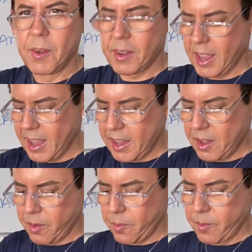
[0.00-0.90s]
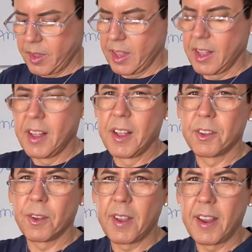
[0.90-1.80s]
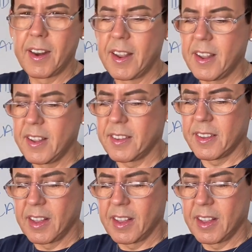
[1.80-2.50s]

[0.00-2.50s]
Okay, so here it is.